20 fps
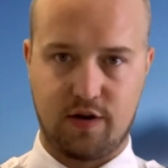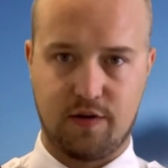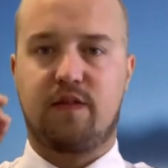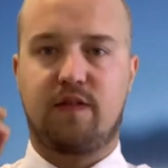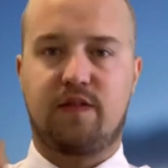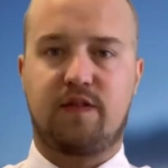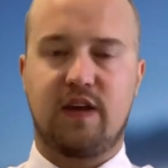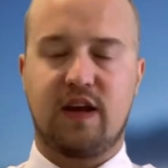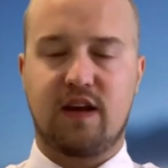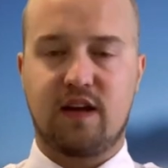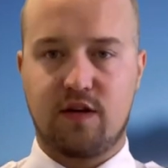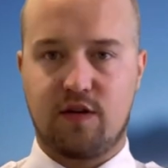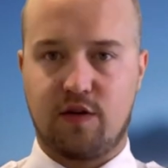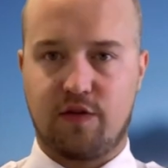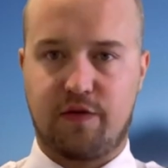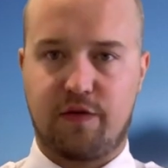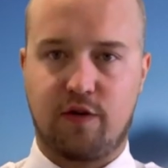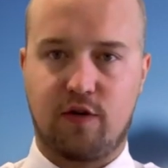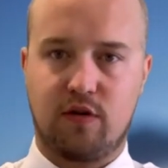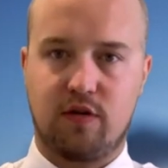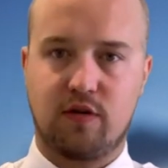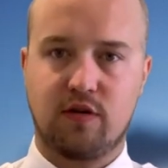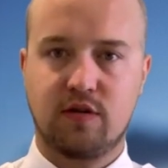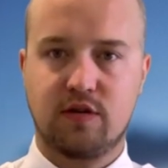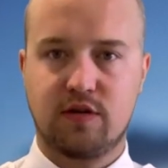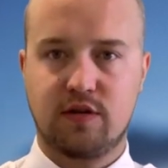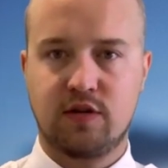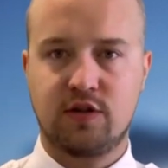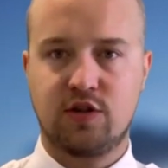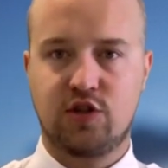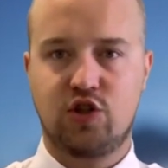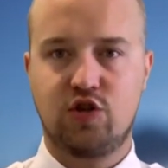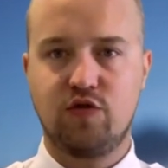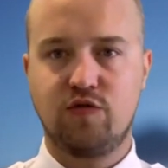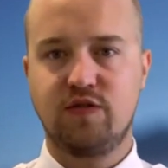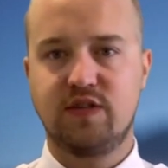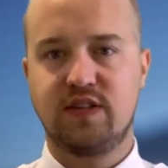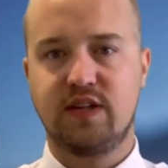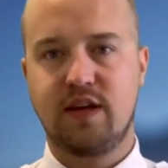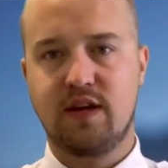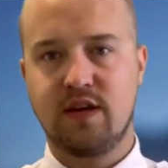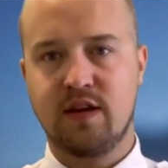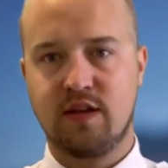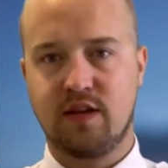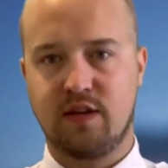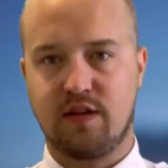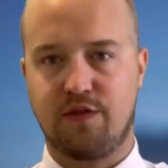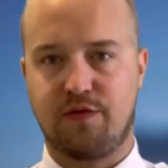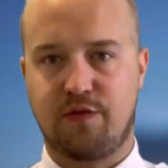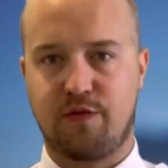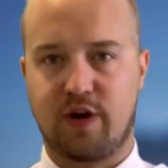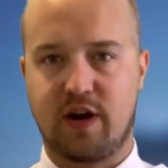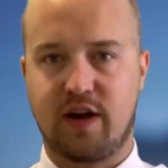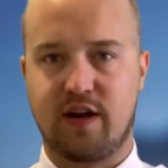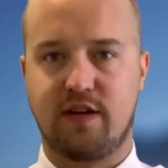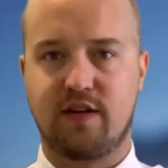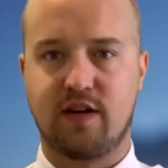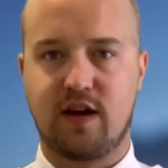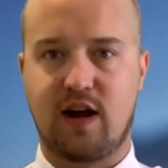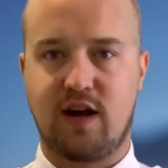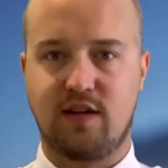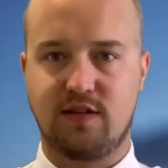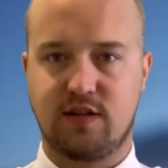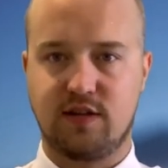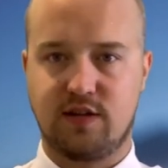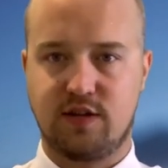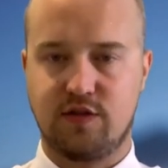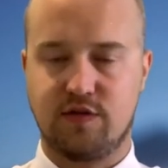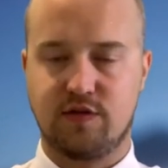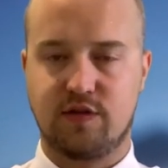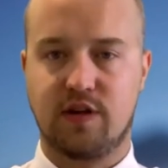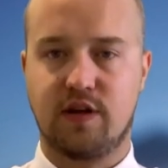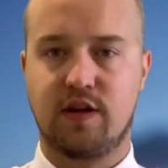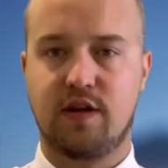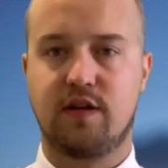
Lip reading: Second of all, choosing the right altitude.